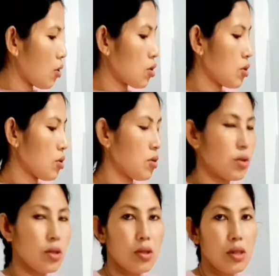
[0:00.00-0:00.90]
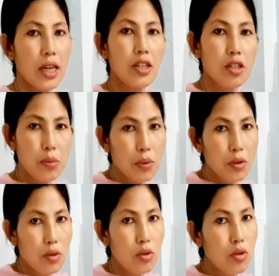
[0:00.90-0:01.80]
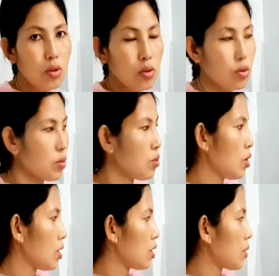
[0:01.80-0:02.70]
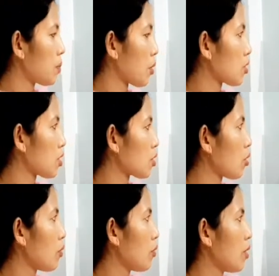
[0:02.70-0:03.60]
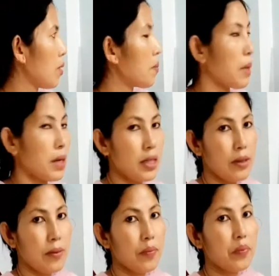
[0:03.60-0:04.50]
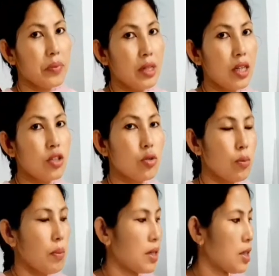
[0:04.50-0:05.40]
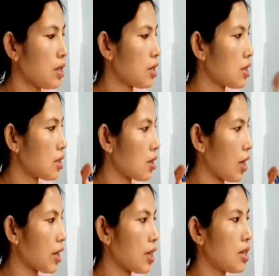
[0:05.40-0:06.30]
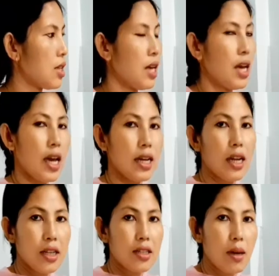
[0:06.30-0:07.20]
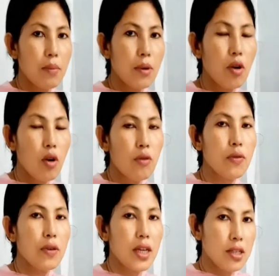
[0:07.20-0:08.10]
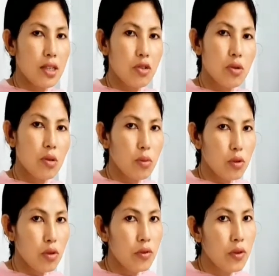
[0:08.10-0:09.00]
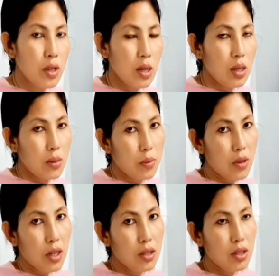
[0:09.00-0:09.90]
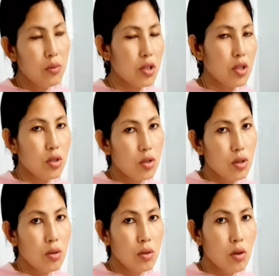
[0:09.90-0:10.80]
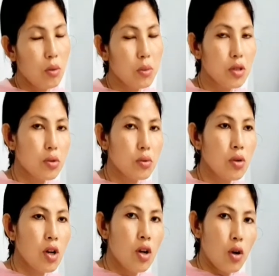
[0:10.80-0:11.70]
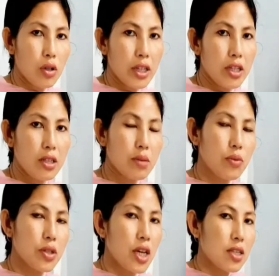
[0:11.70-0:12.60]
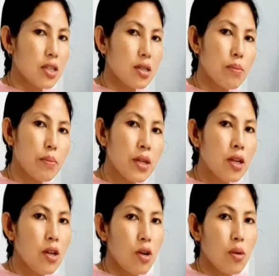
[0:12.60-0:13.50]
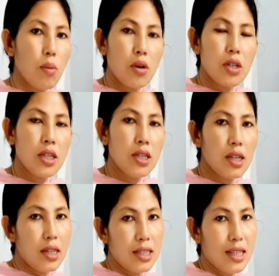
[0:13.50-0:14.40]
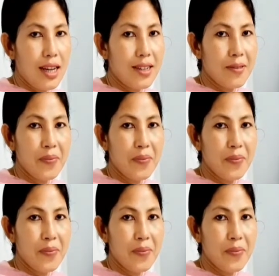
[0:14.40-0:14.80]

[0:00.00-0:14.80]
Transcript: also can reproduce through the process of budding, right? So budding is again an example of asexual mode of reproduction, which is common to organism which has a simple body design,